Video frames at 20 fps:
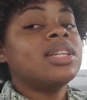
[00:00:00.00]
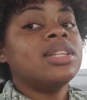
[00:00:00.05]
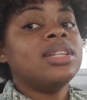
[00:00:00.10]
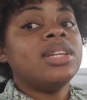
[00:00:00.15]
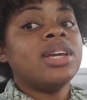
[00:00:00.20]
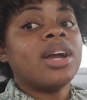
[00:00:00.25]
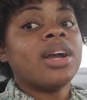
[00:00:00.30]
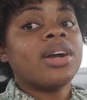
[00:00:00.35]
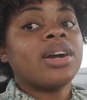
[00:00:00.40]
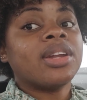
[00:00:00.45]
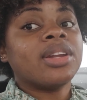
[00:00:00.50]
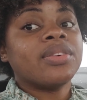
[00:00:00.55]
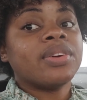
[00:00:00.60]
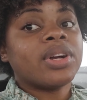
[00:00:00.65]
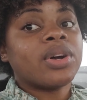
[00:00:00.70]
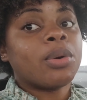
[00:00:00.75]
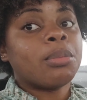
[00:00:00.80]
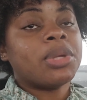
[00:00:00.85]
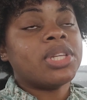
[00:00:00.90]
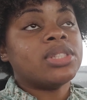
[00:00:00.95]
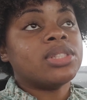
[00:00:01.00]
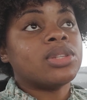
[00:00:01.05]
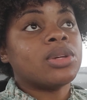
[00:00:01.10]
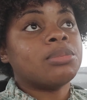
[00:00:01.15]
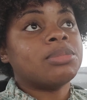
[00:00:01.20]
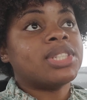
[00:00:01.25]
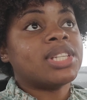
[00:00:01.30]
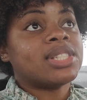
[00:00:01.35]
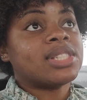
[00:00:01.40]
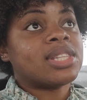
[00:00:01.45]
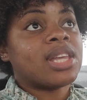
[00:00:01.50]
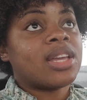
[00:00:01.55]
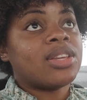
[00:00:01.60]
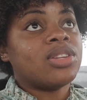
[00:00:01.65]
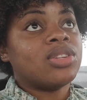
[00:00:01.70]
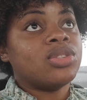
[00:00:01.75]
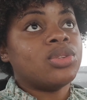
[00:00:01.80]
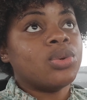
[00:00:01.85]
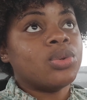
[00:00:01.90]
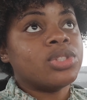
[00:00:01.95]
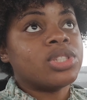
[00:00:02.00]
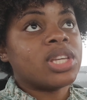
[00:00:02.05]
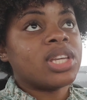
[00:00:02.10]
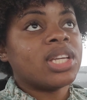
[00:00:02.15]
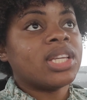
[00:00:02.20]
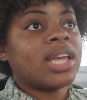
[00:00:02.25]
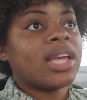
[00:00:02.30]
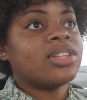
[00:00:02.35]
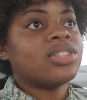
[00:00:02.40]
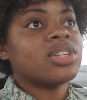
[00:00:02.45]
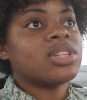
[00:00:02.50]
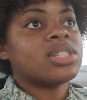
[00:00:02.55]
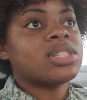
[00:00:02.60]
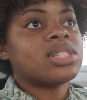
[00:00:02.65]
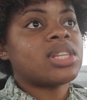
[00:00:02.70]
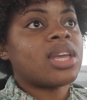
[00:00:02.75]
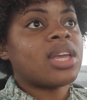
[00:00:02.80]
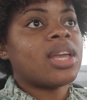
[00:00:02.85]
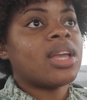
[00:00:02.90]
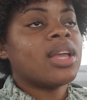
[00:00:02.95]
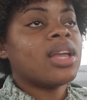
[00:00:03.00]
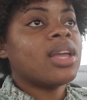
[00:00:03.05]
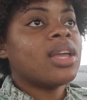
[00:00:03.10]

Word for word: they are going to recommend some tests that you do so you can't just say